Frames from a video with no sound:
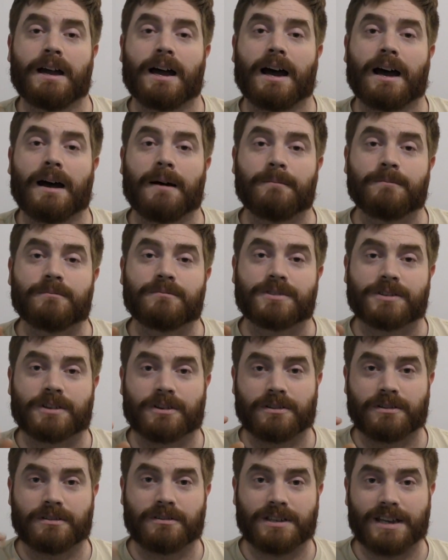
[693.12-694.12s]

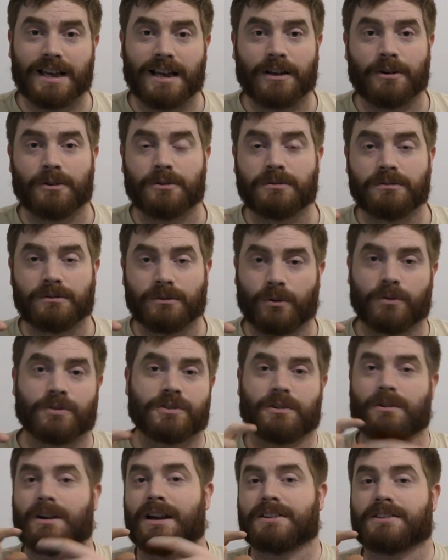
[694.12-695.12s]
So that yellow
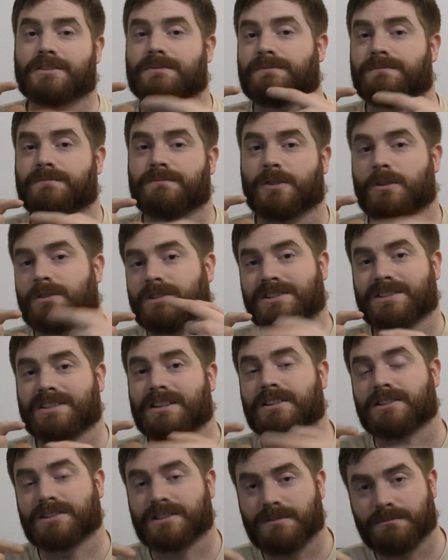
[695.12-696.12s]
also has a very
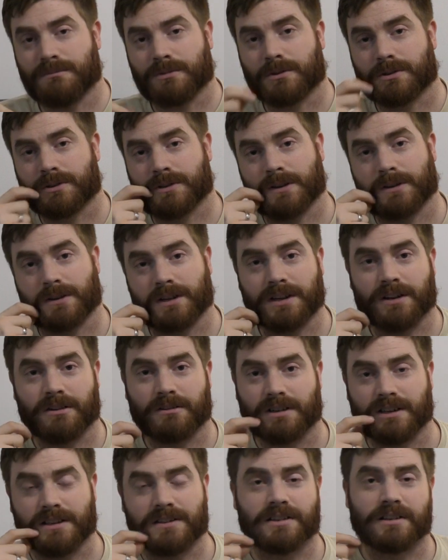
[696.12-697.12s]
distinct symbol, so they
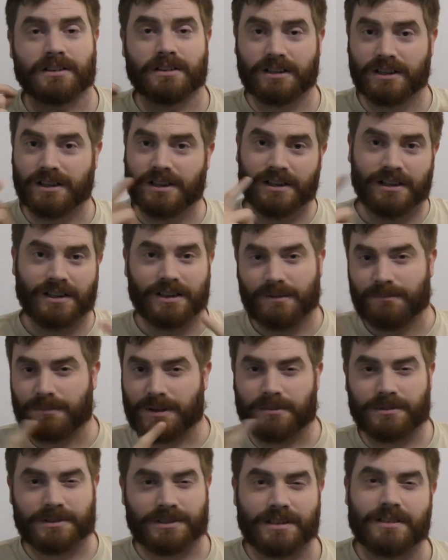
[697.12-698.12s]
don't need to be
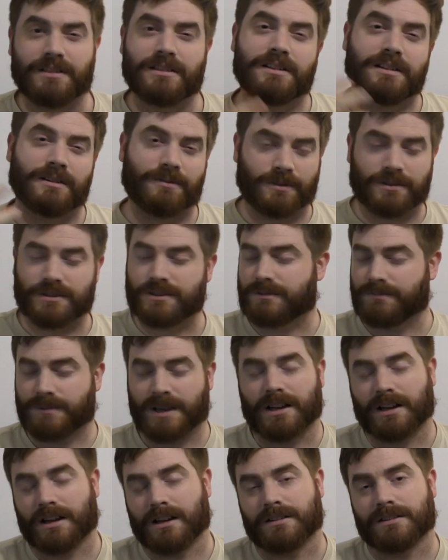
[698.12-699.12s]
able to see the difference,
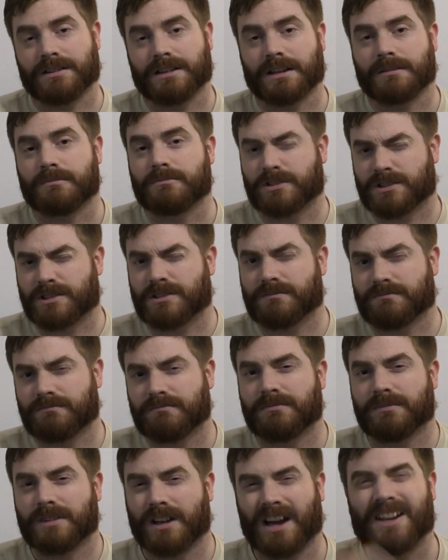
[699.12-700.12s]
that kind of thing. Just
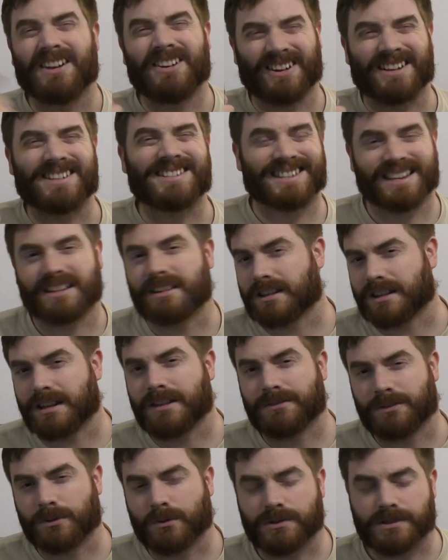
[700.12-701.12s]
a nice thing that
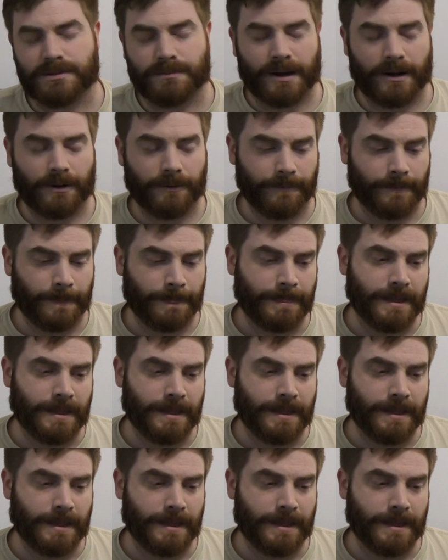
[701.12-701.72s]
they've thought about.